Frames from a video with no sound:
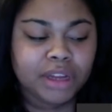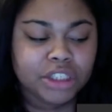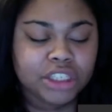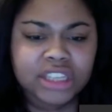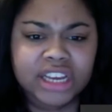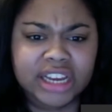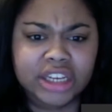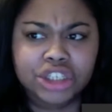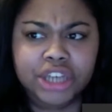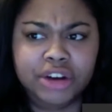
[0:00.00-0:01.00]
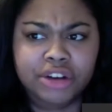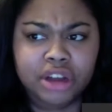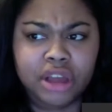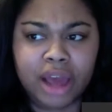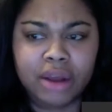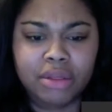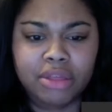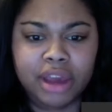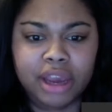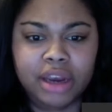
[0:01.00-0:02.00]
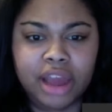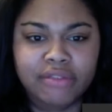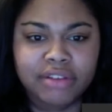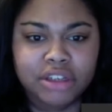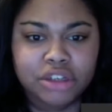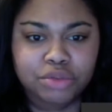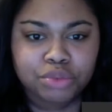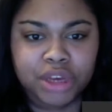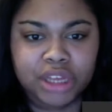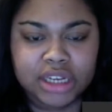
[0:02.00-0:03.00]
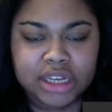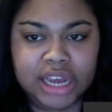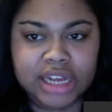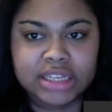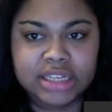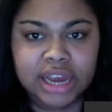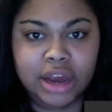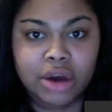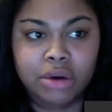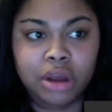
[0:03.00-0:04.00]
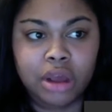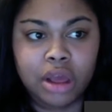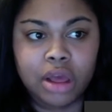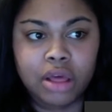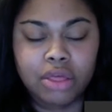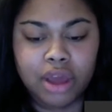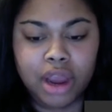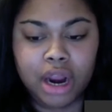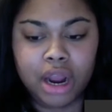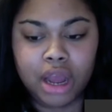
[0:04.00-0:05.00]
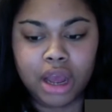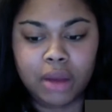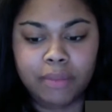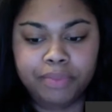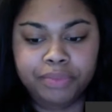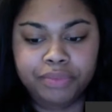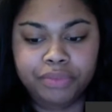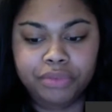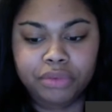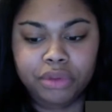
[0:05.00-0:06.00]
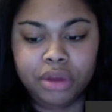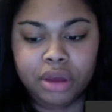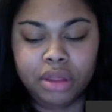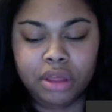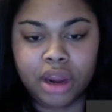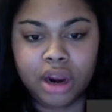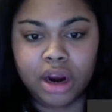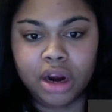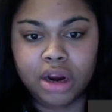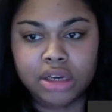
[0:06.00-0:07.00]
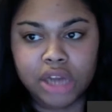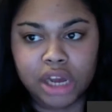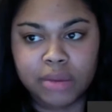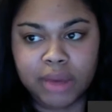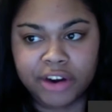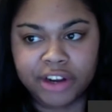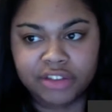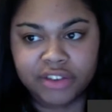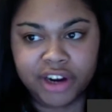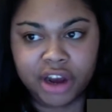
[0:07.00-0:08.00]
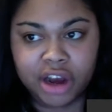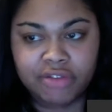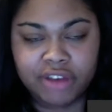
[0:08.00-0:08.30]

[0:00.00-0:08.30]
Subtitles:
Just like in general, I don't think Netflix really takes down their documentaries very often.